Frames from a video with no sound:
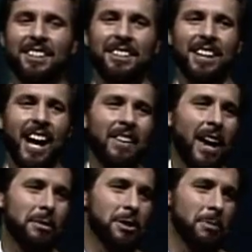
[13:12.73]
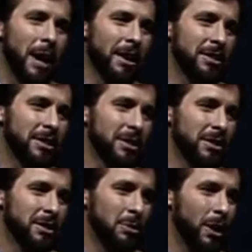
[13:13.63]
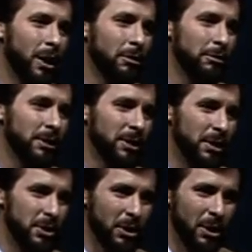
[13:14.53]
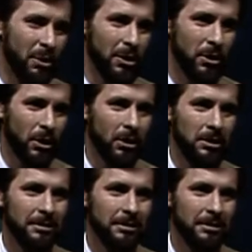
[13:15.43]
now, that was about 12 years ago or so.